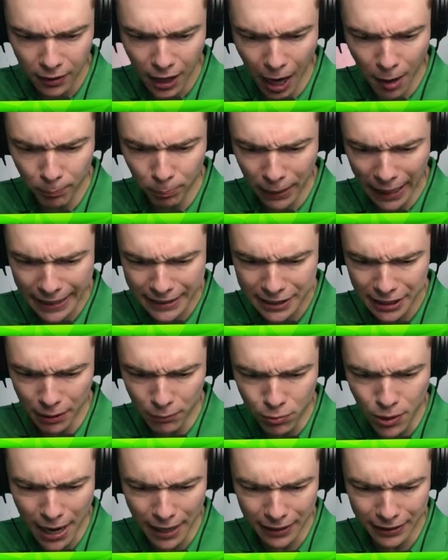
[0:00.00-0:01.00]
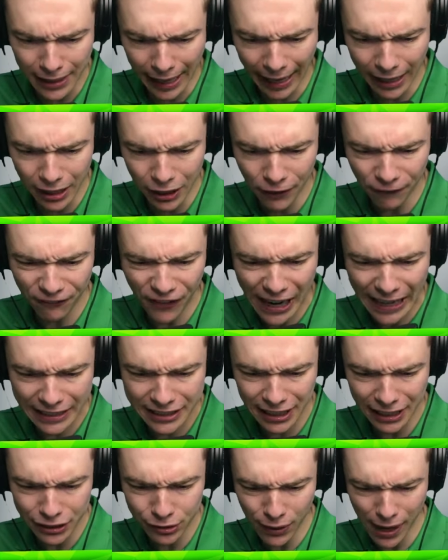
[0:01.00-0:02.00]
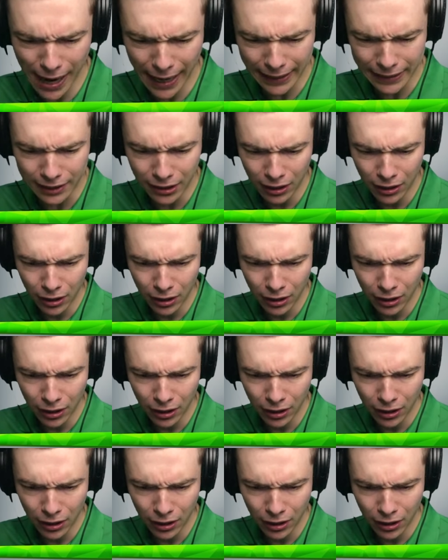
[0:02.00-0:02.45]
I'm blasting him right in the alien face, that's right.